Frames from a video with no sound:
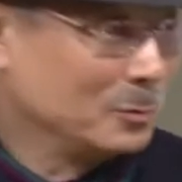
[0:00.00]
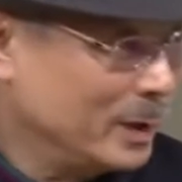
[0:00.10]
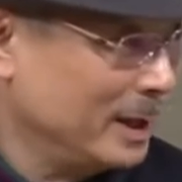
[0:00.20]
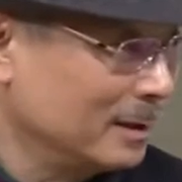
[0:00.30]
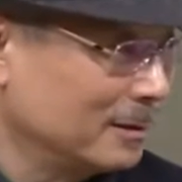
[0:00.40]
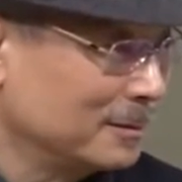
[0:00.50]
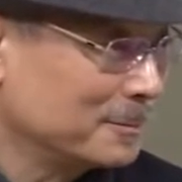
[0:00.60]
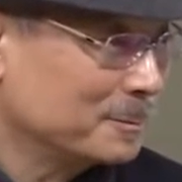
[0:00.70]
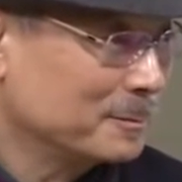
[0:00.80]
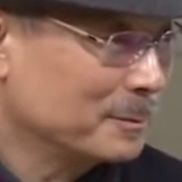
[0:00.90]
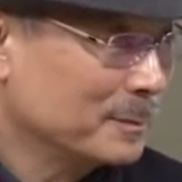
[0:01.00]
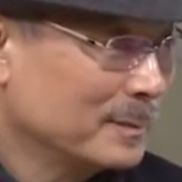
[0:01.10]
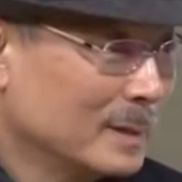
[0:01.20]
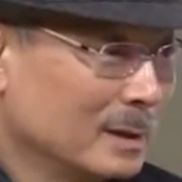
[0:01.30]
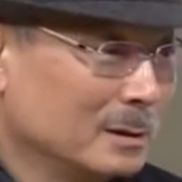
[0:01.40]
Why?
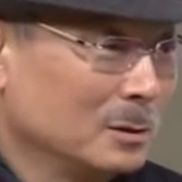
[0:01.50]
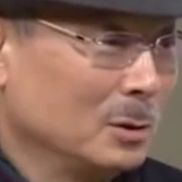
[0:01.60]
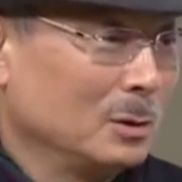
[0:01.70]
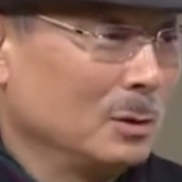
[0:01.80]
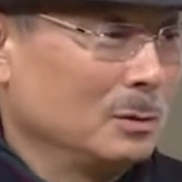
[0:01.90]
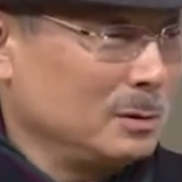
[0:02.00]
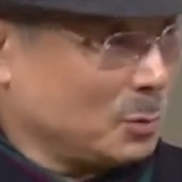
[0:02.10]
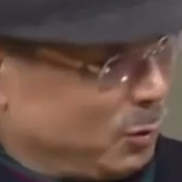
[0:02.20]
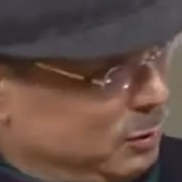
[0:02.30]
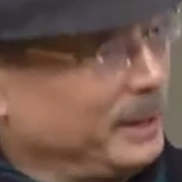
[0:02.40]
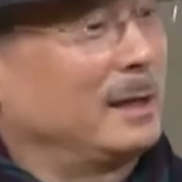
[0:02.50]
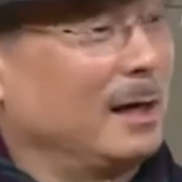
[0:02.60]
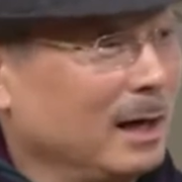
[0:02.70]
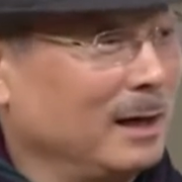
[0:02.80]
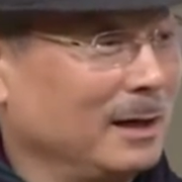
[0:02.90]
Because that's how
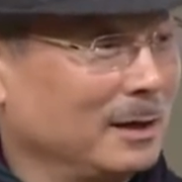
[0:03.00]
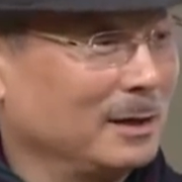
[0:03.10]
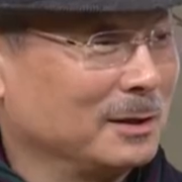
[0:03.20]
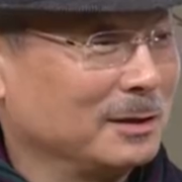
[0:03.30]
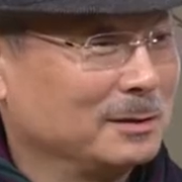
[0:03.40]
great they are.